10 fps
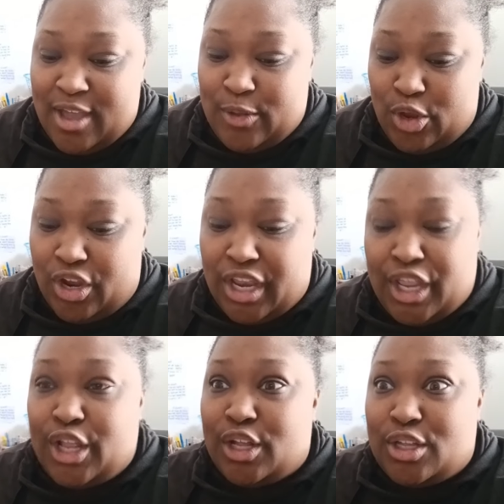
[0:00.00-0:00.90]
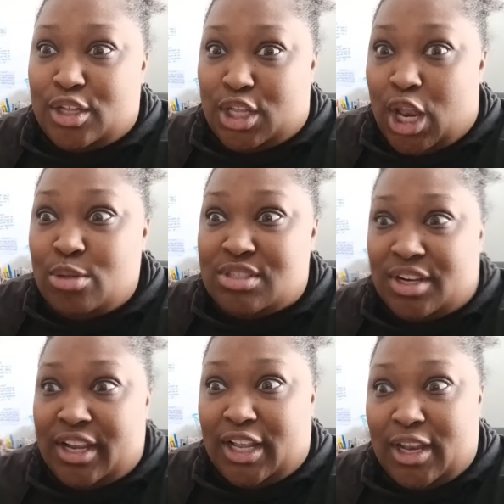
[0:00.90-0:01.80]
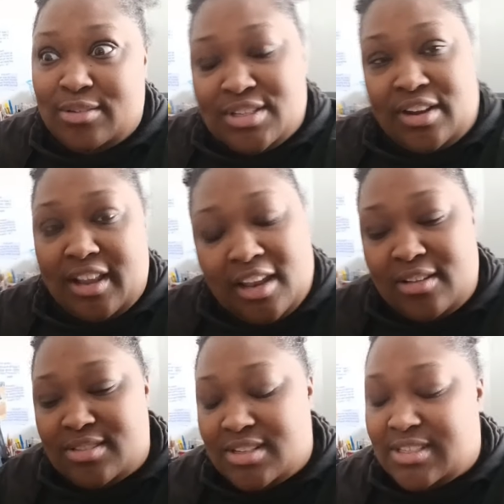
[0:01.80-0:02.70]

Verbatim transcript: you're getting closer and closer and closer.